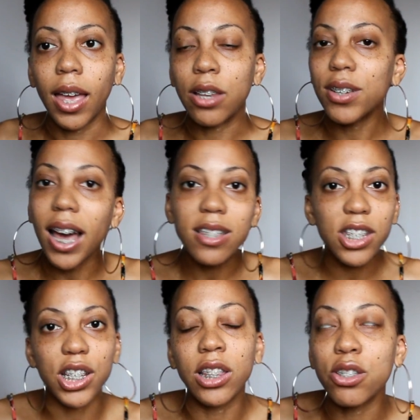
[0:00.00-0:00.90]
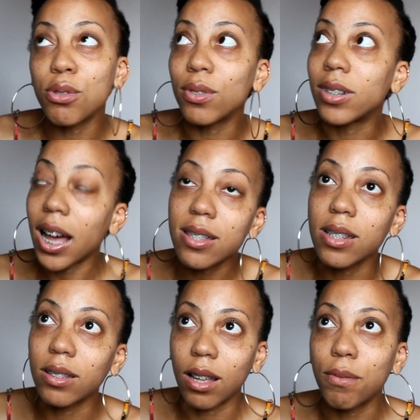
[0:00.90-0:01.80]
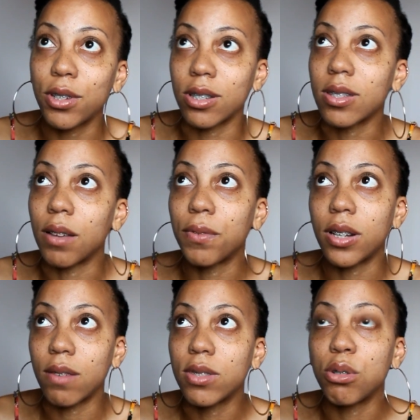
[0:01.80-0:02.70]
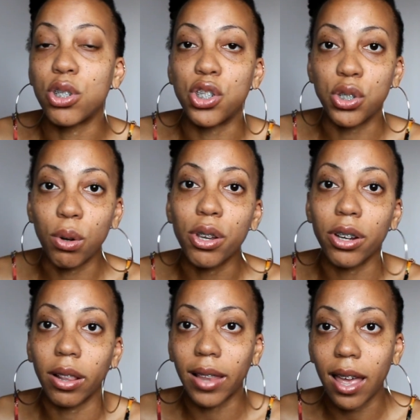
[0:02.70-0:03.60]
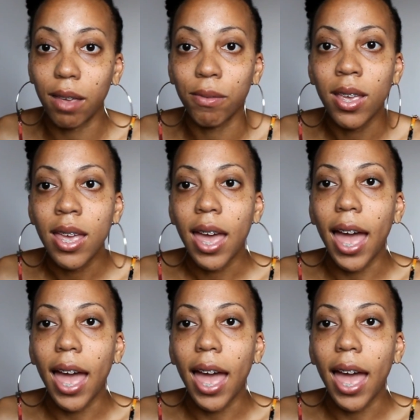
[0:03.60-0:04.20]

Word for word: and you got to you got to love yourself enough to enjoy your life